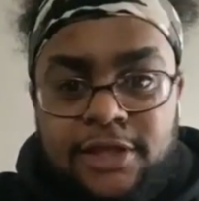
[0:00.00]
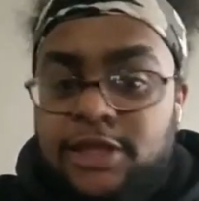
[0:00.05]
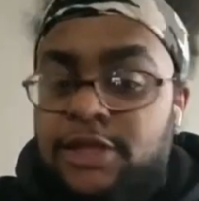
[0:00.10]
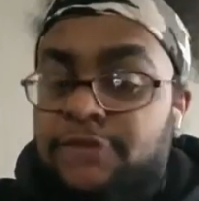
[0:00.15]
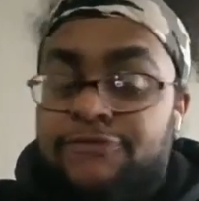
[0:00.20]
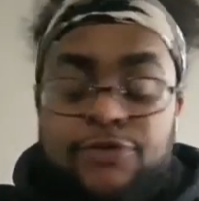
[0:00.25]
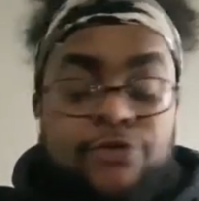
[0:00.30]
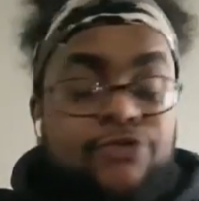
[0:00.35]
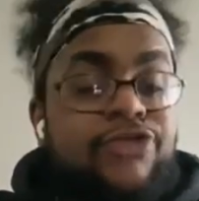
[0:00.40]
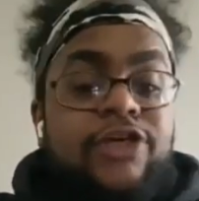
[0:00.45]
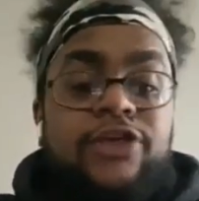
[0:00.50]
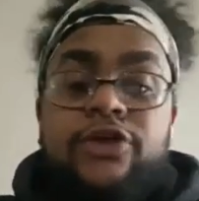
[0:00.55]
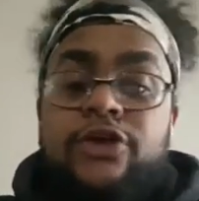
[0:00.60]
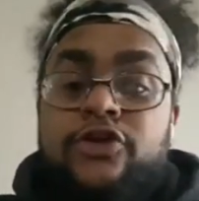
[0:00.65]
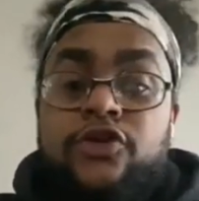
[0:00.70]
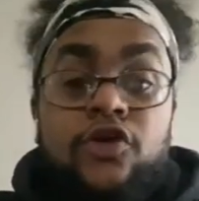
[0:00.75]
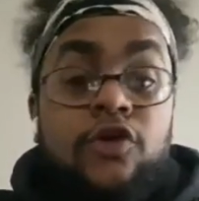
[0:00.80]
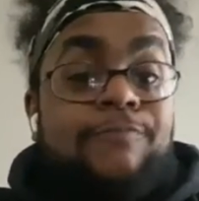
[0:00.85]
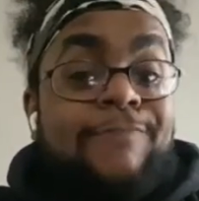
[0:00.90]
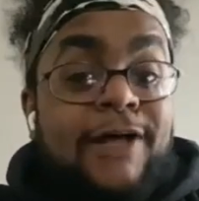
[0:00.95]
If you think
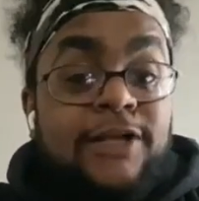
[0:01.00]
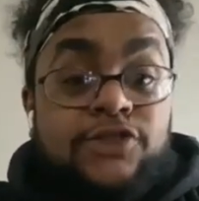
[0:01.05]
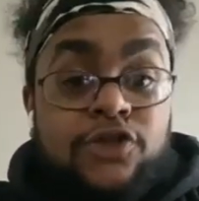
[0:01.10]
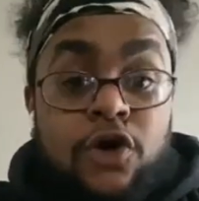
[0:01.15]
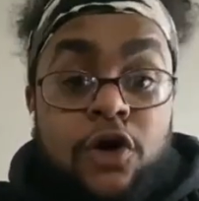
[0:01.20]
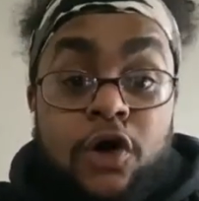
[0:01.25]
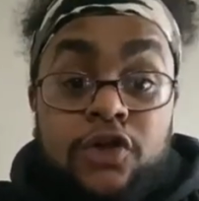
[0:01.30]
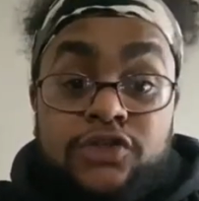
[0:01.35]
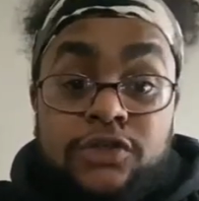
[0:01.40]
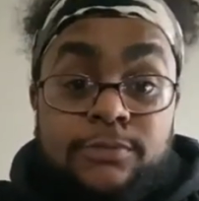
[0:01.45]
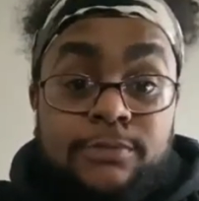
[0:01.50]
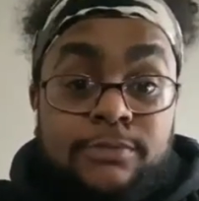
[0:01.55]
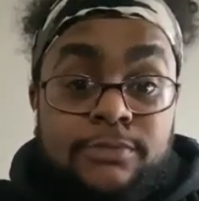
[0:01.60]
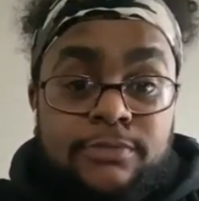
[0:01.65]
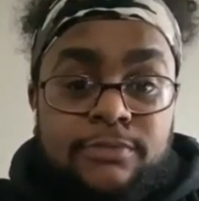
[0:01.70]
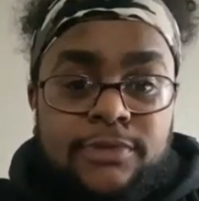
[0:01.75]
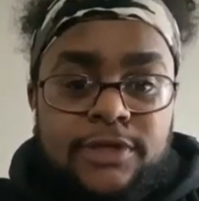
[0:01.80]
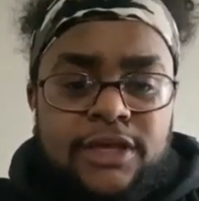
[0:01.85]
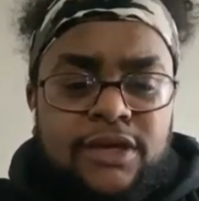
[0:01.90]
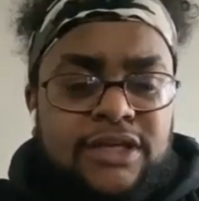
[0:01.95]
you're dope, that's awesome.
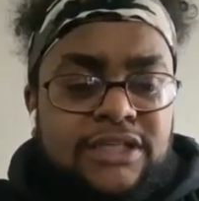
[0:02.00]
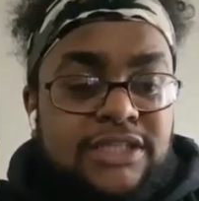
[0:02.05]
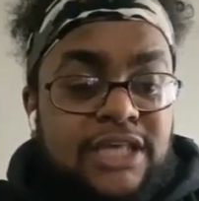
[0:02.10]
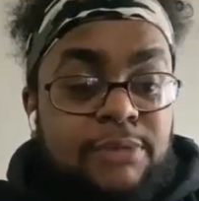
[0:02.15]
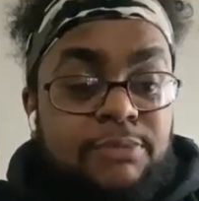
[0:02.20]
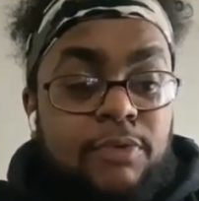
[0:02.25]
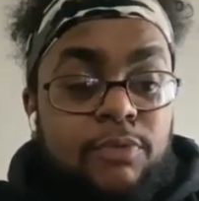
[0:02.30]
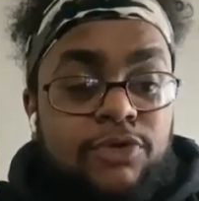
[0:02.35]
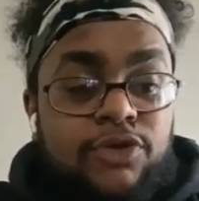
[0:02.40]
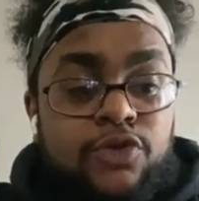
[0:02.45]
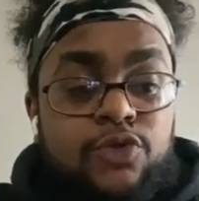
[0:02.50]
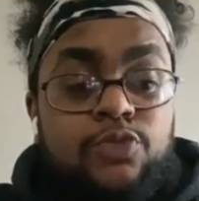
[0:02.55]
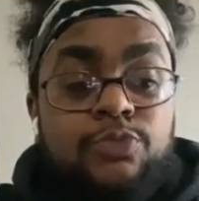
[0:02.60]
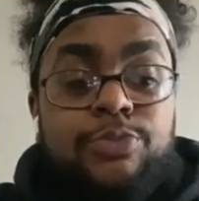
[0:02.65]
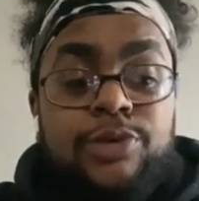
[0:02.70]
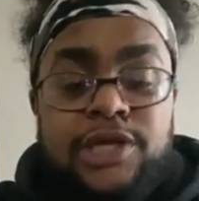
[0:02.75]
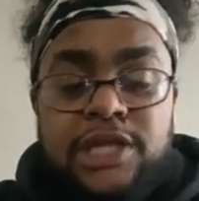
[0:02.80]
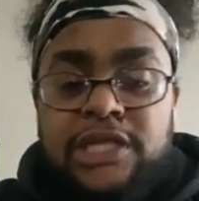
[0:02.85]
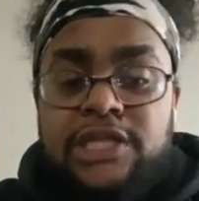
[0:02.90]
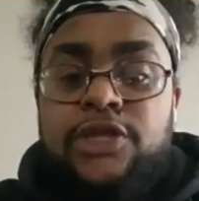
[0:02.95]
He is like, but when you
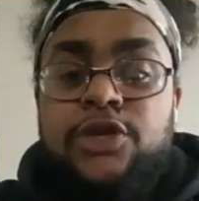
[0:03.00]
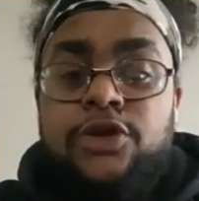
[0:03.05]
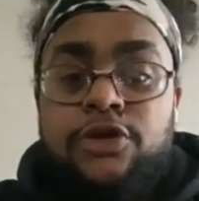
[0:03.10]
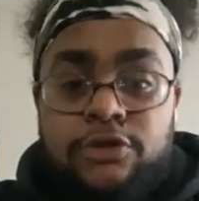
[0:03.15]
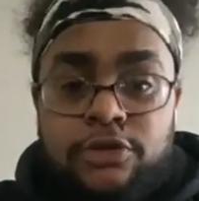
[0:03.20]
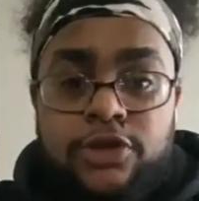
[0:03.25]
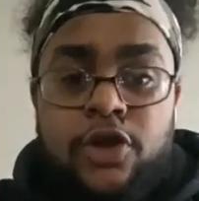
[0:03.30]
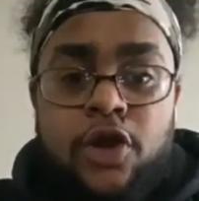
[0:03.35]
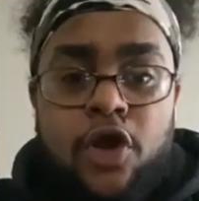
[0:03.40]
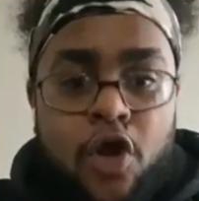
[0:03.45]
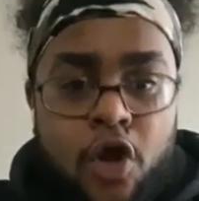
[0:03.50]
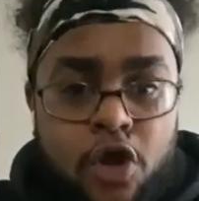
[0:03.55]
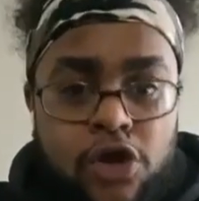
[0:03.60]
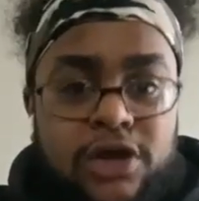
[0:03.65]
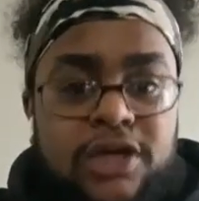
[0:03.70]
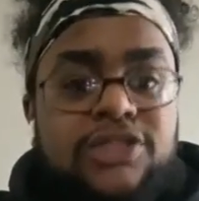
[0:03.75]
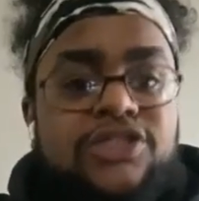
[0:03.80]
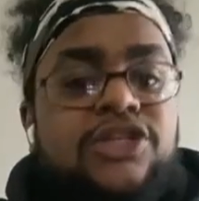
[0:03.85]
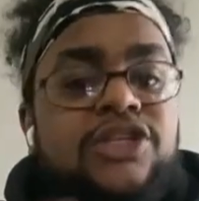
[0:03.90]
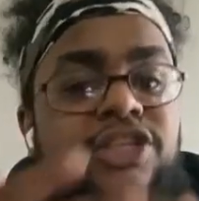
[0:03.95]
put your
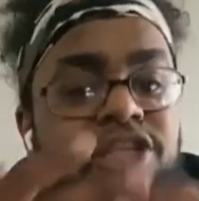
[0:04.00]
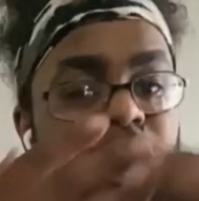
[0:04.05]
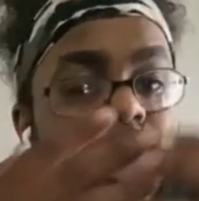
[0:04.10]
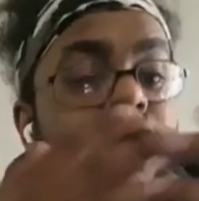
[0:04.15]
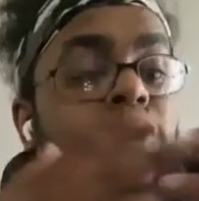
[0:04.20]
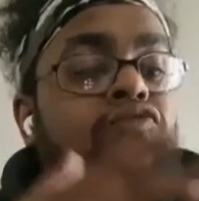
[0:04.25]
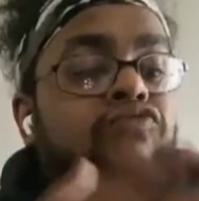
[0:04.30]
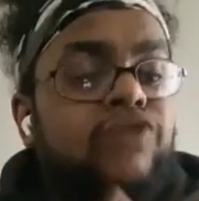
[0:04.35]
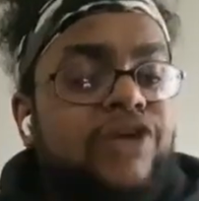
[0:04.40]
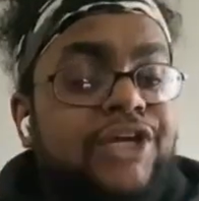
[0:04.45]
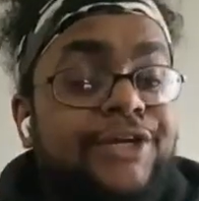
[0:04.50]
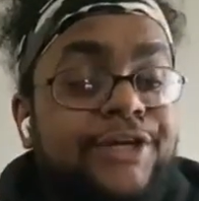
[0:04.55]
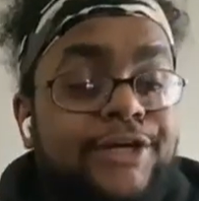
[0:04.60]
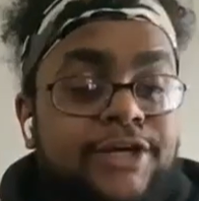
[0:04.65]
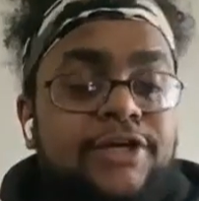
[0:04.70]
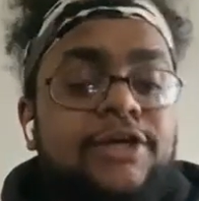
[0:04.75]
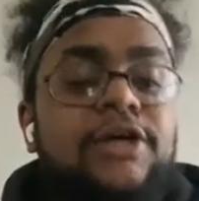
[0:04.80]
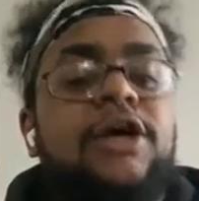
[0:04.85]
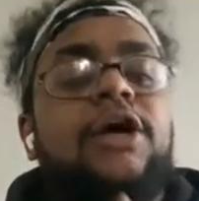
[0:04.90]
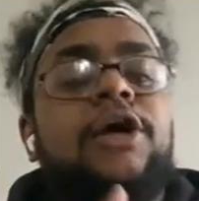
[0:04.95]
art into the
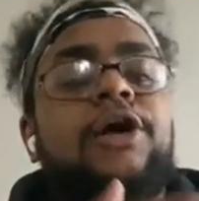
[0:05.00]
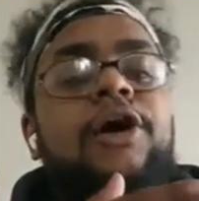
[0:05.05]
arena